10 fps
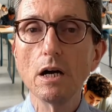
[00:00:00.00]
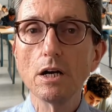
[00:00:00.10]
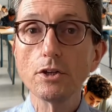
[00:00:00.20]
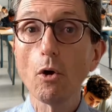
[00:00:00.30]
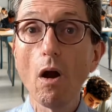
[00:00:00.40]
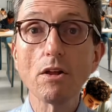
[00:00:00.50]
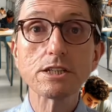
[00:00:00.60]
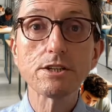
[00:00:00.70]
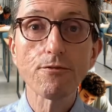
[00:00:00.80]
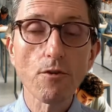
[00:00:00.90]
Your
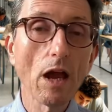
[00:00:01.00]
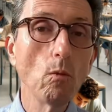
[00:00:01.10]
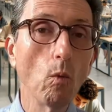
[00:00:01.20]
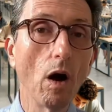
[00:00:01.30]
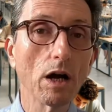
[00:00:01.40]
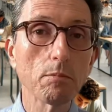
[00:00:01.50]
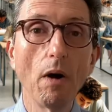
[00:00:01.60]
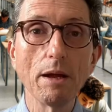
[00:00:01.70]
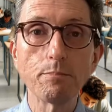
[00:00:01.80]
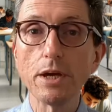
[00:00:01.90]
answer framework
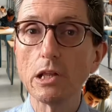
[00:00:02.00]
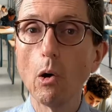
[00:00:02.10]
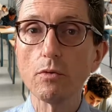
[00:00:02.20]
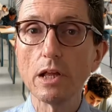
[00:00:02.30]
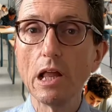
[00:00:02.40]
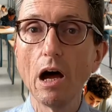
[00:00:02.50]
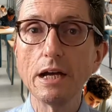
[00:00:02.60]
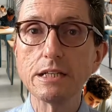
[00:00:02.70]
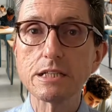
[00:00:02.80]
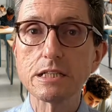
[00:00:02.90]
might be along the
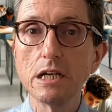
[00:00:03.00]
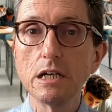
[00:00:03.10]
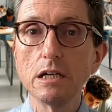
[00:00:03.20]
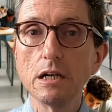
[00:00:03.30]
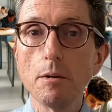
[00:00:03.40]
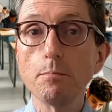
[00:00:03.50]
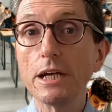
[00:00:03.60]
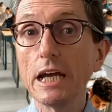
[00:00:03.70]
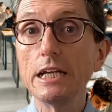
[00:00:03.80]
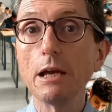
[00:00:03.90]
lines,
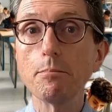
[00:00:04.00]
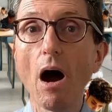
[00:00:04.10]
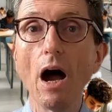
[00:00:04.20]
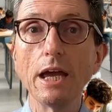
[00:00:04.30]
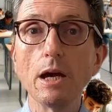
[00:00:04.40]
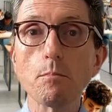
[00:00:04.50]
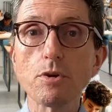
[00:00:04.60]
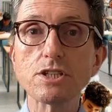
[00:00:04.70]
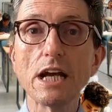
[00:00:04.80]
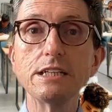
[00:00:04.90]
beginning by
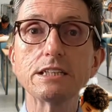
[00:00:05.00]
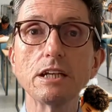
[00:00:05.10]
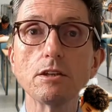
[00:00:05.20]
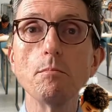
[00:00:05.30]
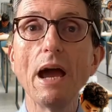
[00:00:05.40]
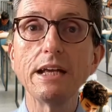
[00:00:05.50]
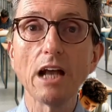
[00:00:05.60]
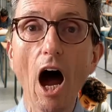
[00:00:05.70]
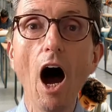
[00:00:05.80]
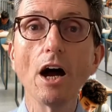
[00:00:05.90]
presenting the
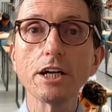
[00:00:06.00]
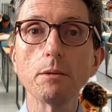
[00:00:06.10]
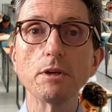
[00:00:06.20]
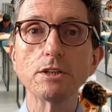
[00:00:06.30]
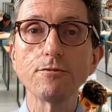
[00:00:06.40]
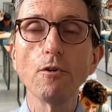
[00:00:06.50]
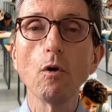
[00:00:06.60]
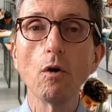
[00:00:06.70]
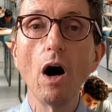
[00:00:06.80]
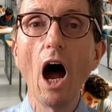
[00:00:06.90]
main argument
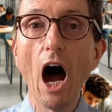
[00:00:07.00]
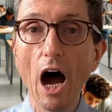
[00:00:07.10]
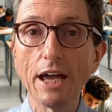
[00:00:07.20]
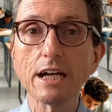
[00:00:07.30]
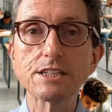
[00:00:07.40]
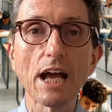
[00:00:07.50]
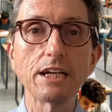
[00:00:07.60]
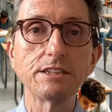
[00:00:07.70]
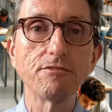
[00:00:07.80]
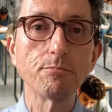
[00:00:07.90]
for high
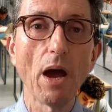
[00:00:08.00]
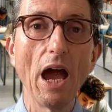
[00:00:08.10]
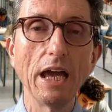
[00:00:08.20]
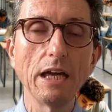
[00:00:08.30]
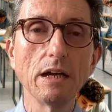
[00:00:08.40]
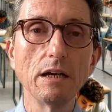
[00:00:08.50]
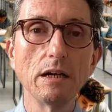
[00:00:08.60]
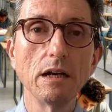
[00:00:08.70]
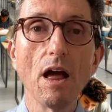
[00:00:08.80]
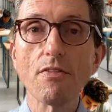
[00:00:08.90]
executive pay,
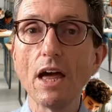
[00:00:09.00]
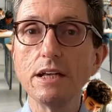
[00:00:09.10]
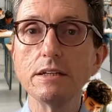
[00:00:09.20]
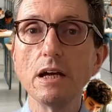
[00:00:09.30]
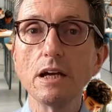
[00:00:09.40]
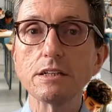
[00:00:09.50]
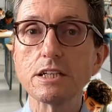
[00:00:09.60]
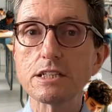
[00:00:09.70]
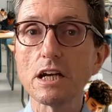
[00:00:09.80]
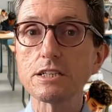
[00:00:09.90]
then
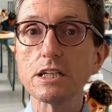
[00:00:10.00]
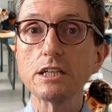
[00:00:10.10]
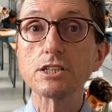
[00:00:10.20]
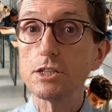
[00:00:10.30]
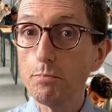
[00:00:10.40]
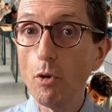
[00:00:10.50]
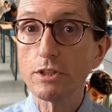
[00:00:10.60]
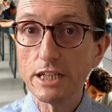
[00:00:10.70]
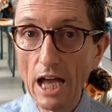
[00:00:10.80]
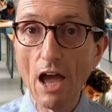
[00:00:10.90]
discussing
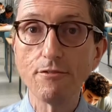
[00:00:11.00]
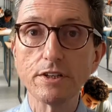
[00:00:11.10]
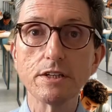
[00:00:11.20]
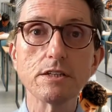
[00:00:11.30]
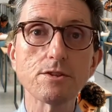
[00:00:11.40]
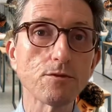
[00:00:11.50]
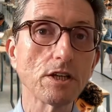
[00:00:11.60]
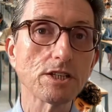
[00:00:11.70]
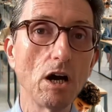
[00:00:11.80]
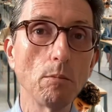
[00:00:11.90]
supporting evidence, for
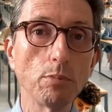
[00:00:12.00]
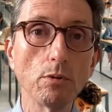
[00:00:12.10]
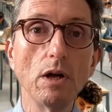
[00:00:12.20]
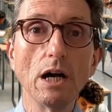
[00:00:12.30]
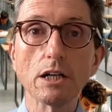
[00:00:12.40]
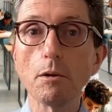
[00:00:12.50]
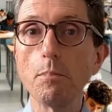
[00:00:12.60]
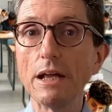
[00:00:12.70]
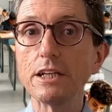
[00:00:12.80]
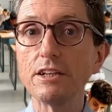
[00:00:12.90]
example,
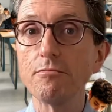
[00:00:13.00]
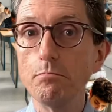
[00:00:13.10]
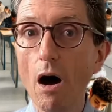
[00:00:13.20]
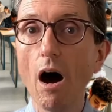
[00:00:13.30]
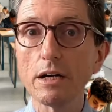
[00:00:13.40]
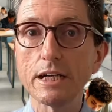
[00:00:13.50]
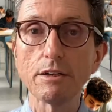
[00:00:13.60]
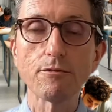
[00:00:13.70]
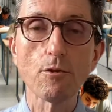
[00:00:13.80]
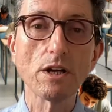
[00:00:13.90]
competitive
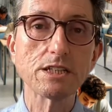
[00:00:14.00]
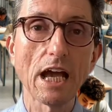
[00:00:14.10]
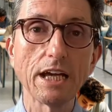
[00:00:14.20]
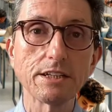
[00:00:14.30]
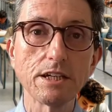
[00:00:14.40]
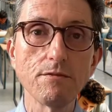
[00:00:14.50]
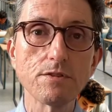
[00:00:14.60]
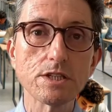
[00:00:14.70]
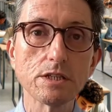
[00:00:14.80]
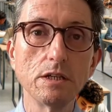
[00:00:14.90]
market for
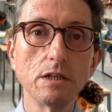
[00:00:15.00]
executives.